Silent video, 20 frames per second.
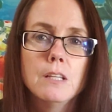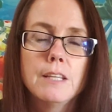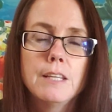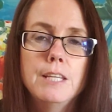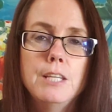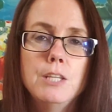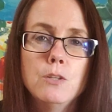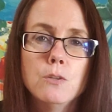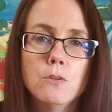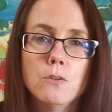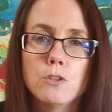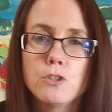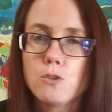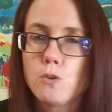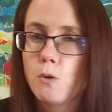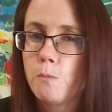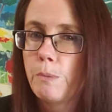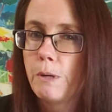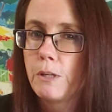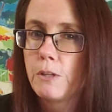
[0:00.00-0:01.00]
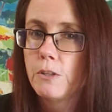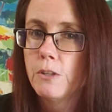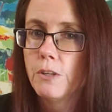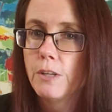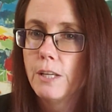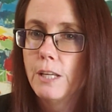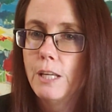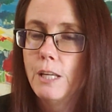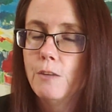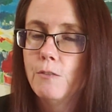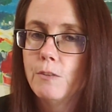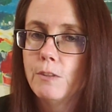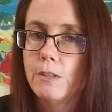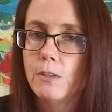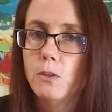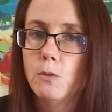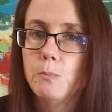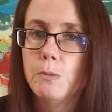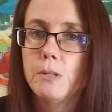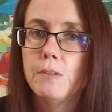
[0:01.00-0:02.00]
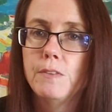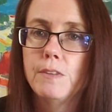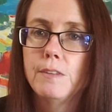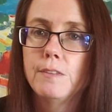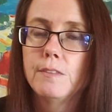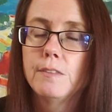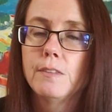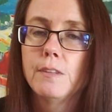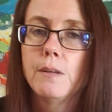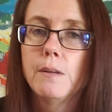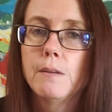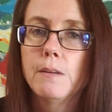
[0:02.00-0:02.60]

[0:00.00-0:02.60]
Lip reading: keto shortbread cookie with a little bit of this